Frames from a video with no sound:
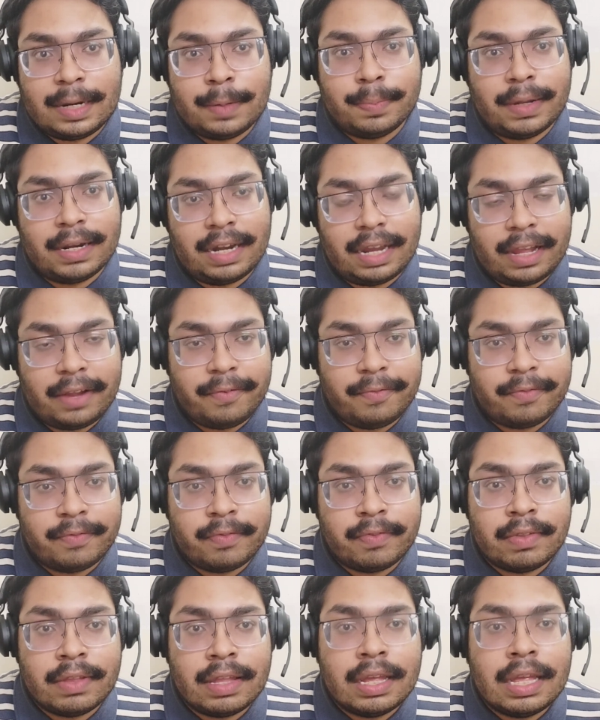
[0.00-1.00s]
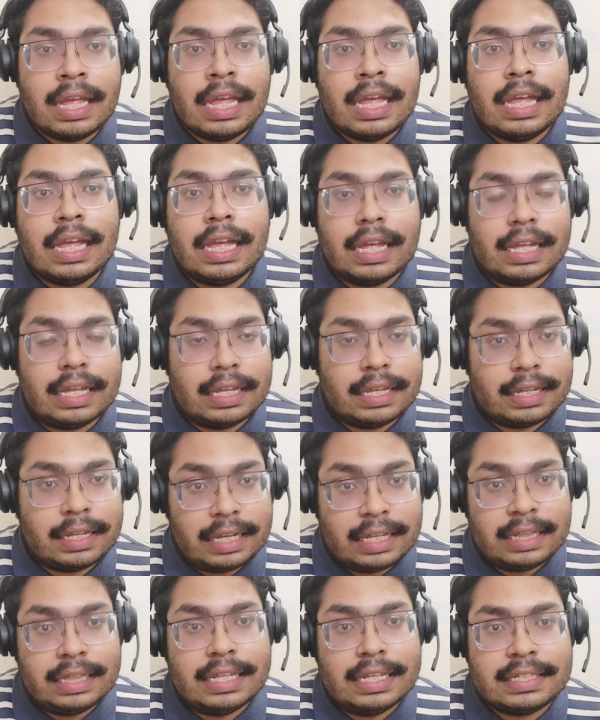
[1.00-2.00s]
in my life
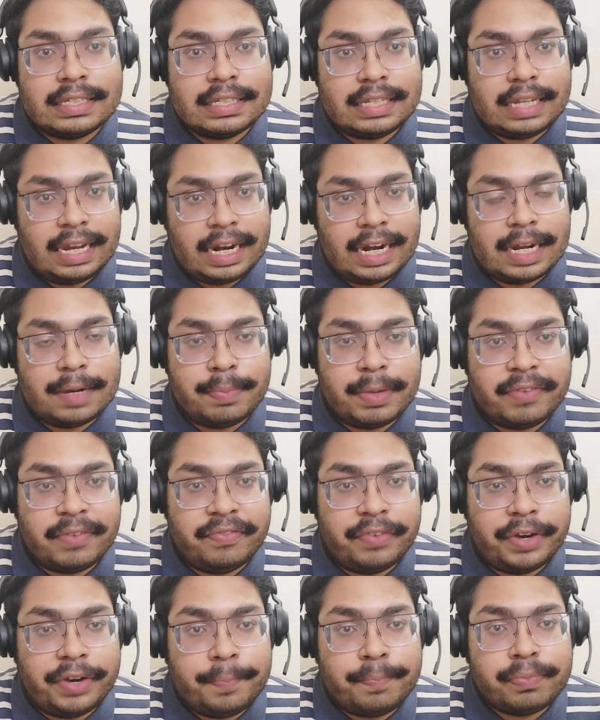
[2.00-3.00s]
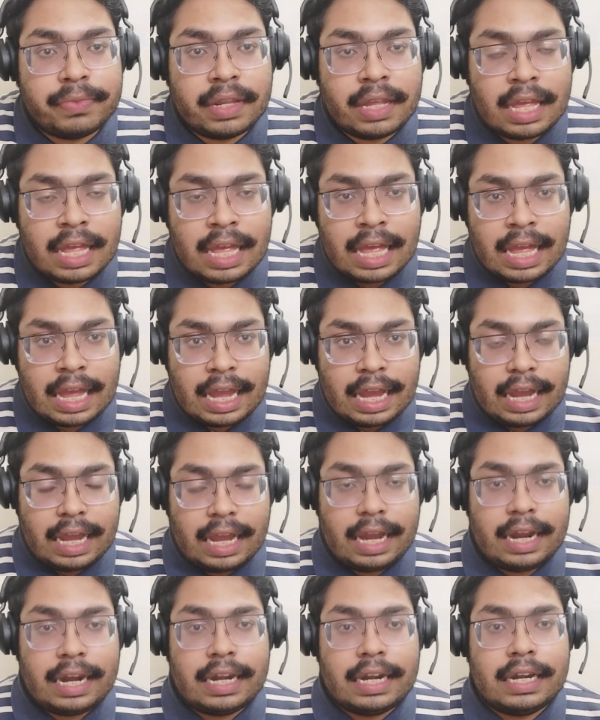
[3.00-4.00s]
in this academic field.
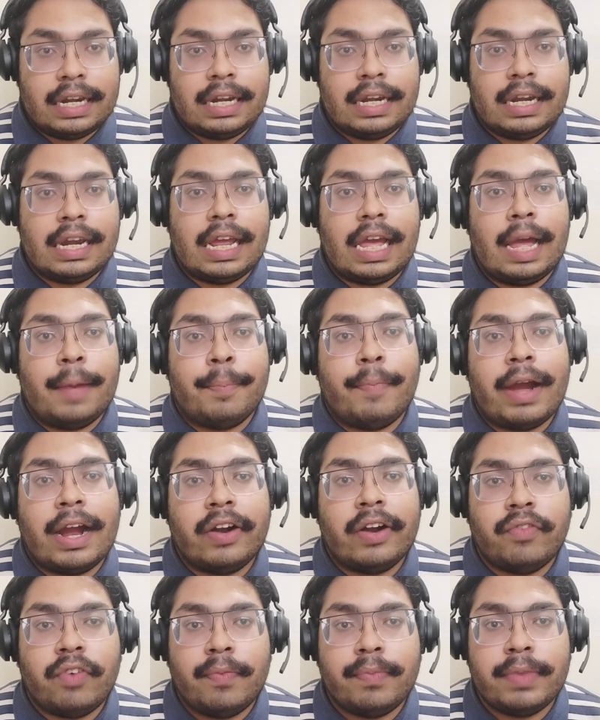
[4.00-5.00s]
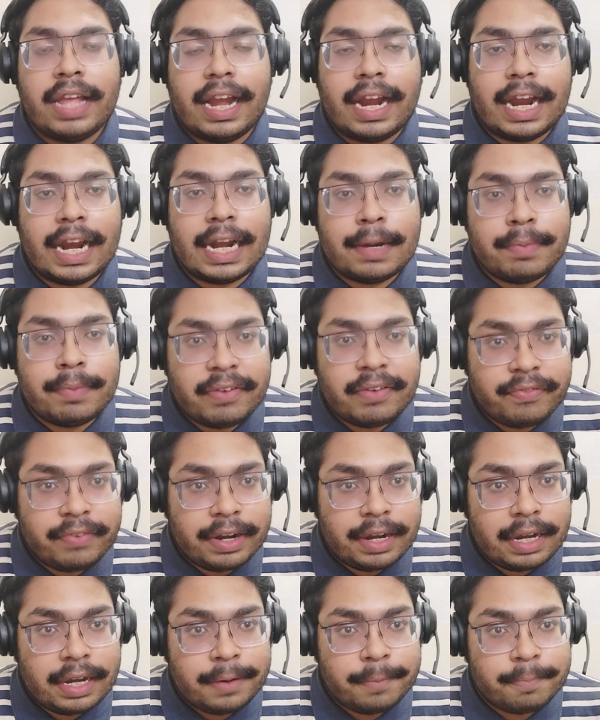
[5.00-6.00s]
And apart from the academic
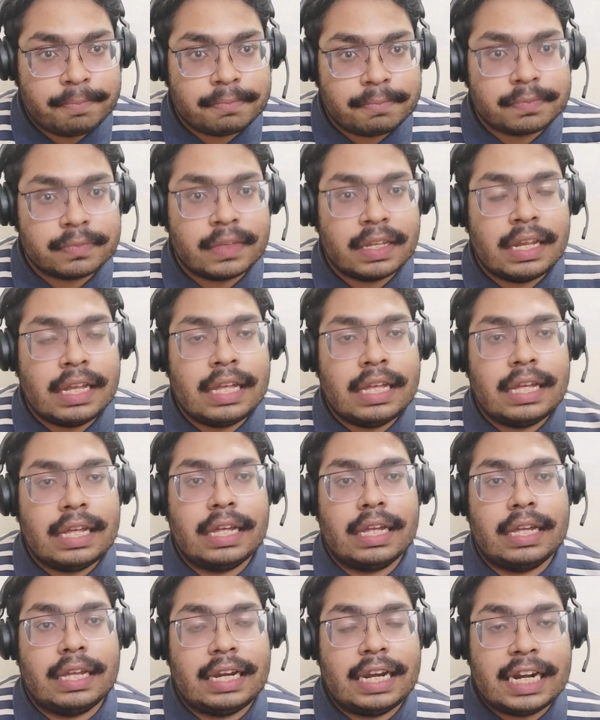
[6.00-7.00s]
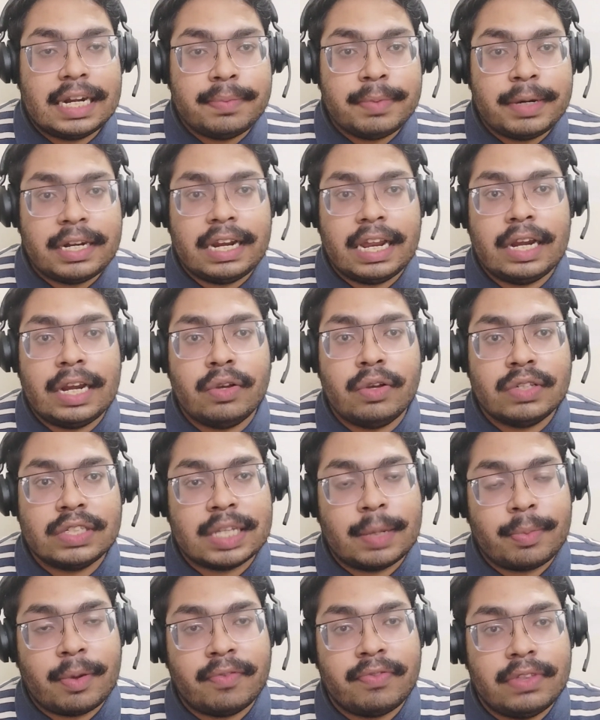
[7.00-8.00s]
field, let me tell you
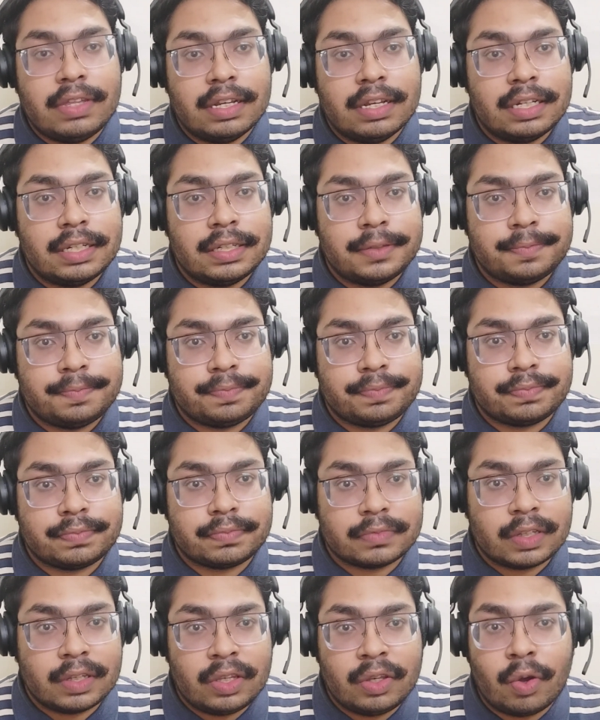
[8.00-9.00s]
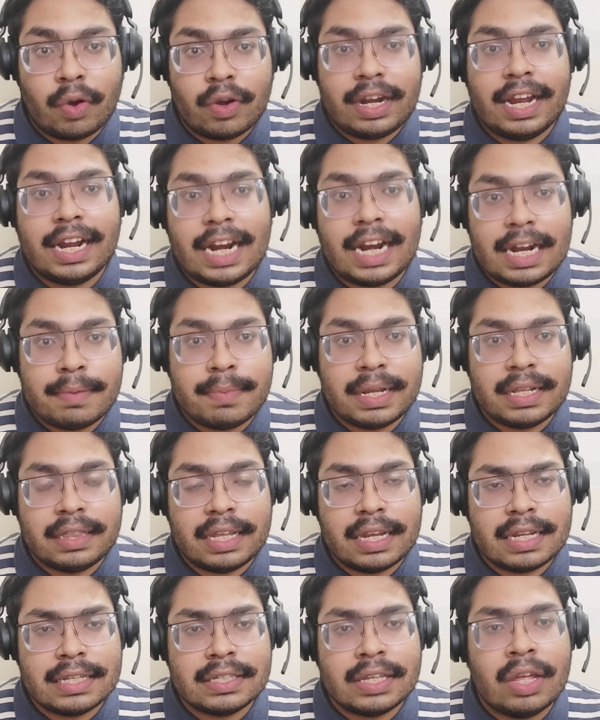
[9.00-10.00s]
some of the non-academic
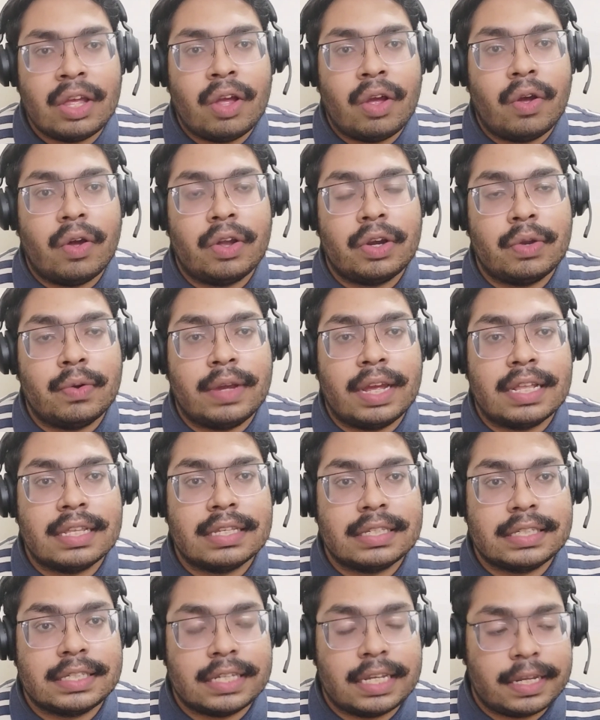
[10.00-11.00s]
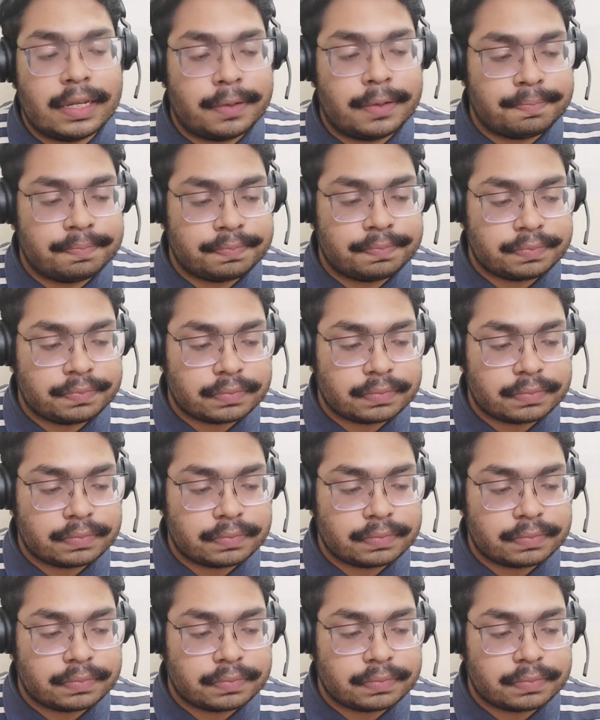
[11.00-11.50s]
things, or you can say